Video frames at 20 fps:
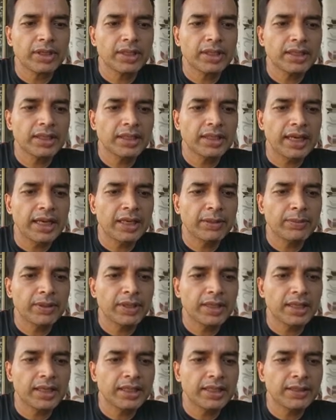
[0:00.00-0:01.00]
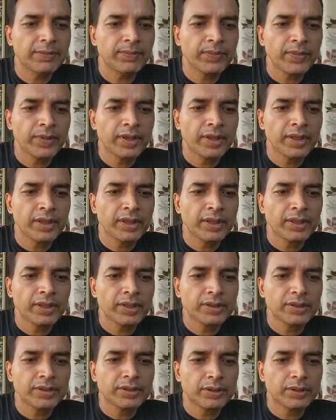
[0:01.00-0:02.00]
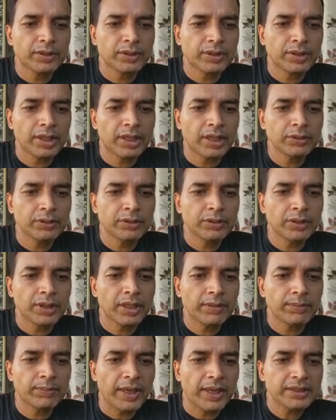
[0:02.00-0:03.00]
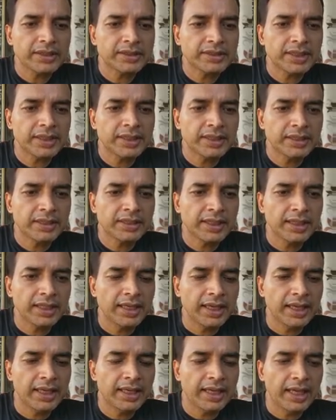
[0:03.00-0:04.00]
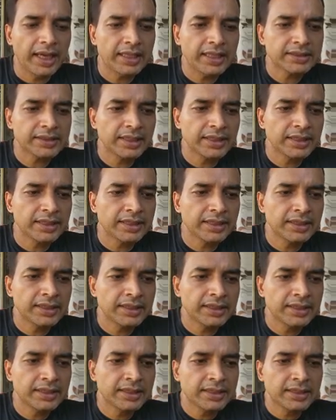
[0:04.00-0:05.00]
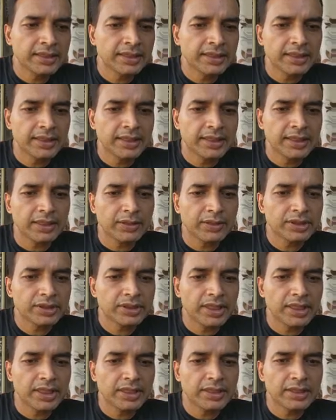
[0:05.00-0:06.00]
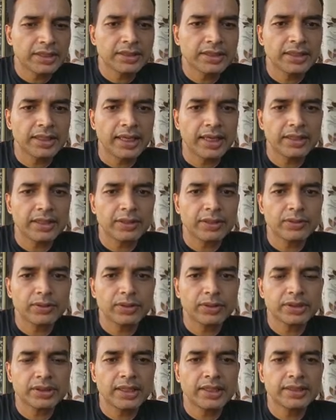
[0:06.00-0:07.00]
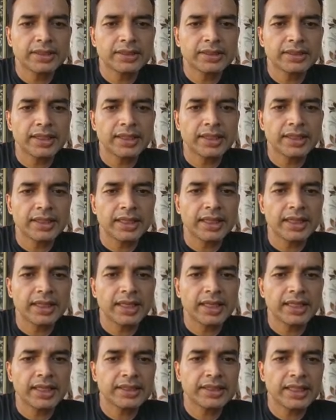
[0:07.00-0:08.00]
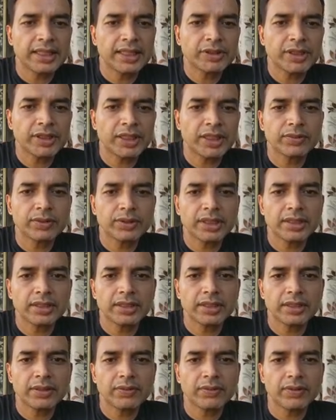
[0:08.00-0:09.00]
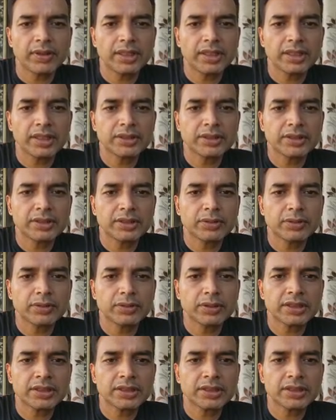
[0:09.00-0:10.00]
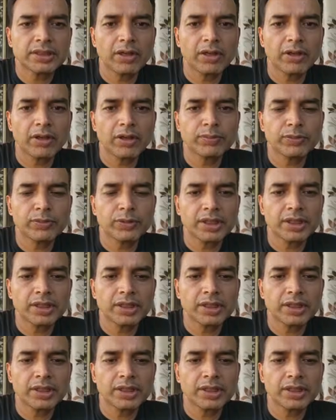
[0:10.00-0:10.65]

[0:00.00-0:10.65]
dynamically. So now you are passing and asking a question, and question is again the same set of question, what is Newton's third law of motion,